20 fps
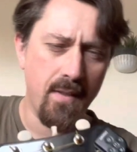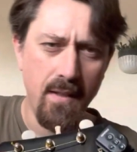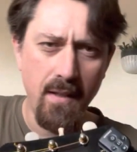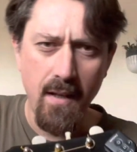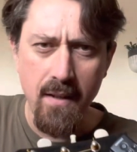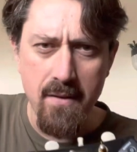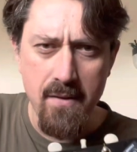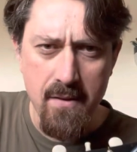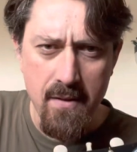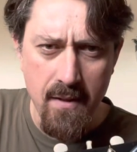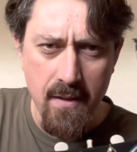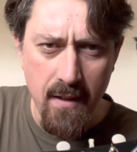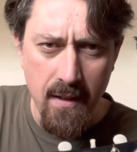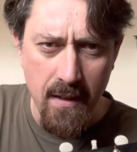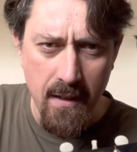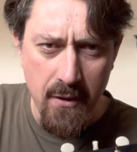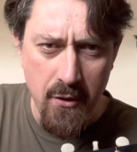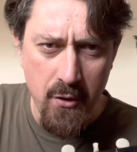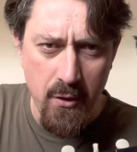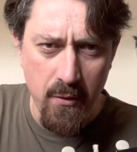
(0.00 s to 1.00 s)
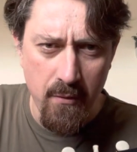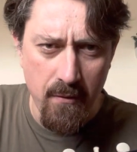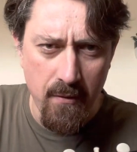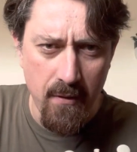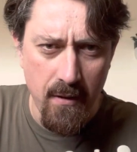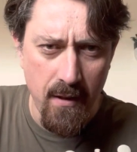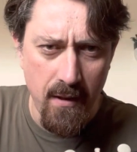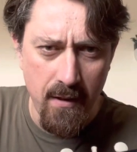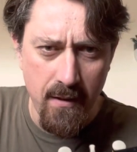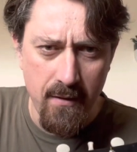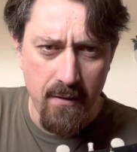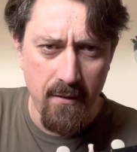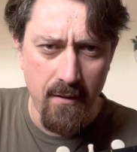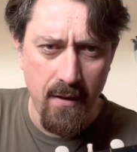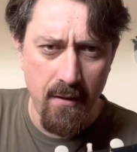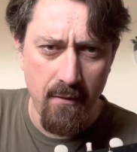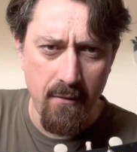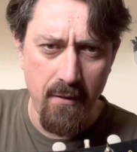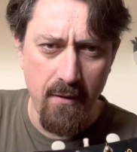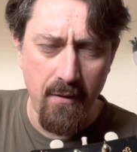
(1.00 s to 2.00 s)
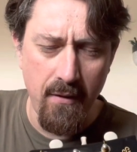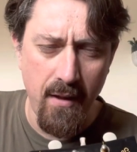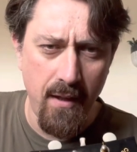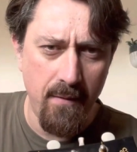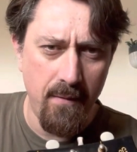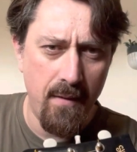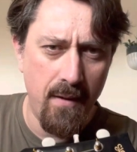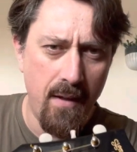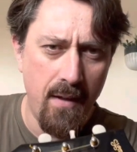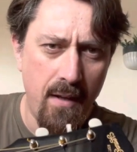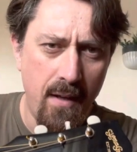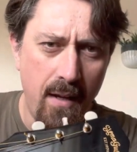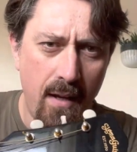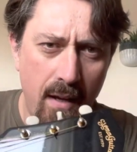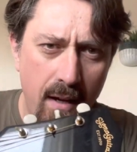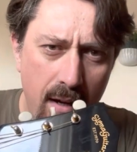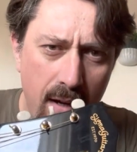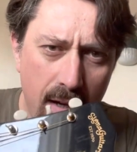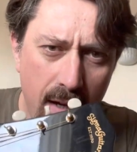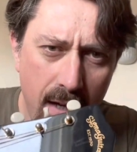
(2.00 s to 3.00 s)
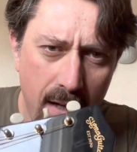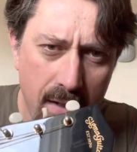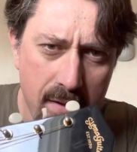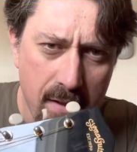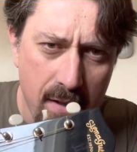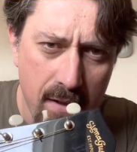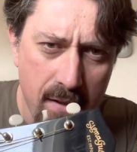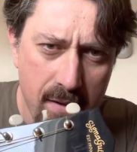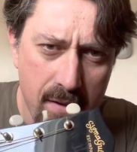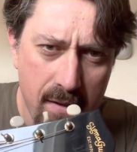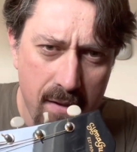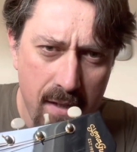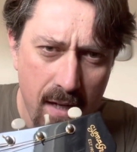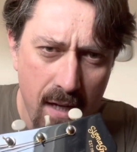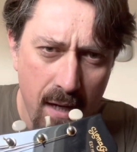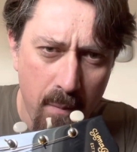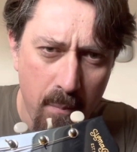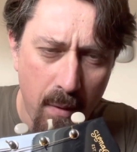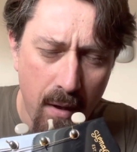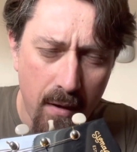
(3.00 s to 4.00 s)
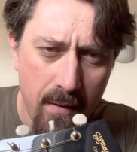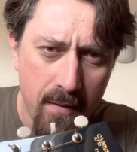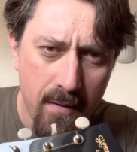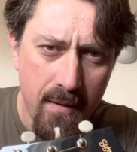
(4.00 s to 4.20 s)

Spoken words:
unsightly tuner alert. Let's get rid of that. It's a Sigma.